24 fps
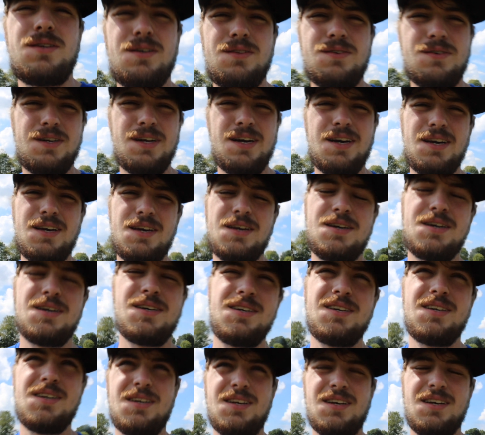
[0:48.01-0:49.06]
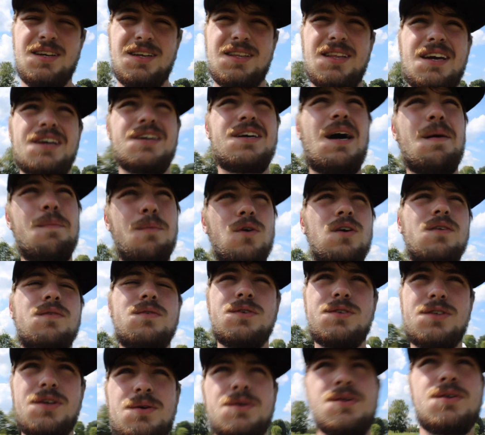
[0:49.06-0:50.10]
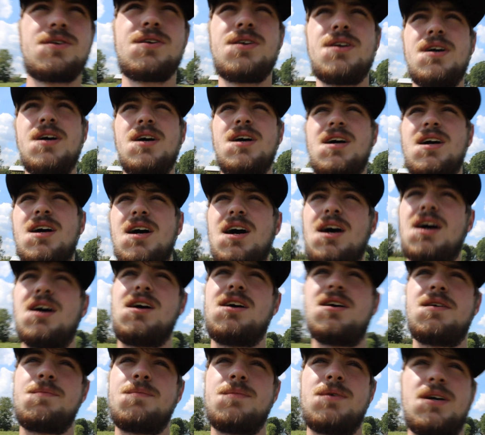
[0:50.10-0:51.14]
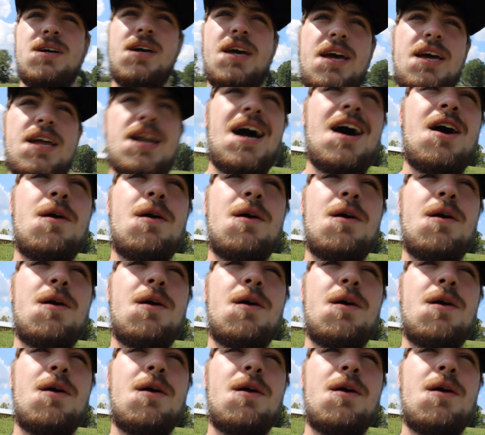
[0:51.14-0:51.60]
the other day. I believe it was 200. And